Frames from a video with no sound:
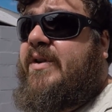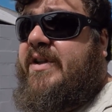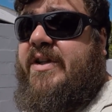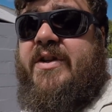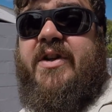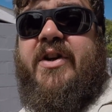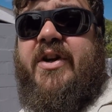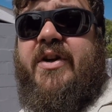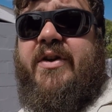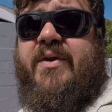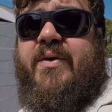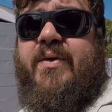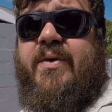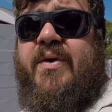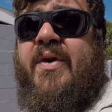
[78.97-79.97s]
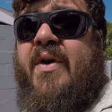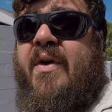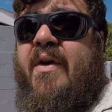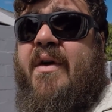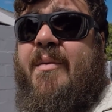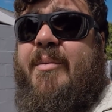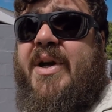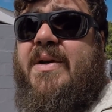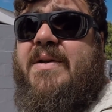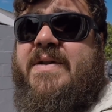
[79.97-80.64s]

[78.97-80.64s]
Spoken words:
Then you know your pickle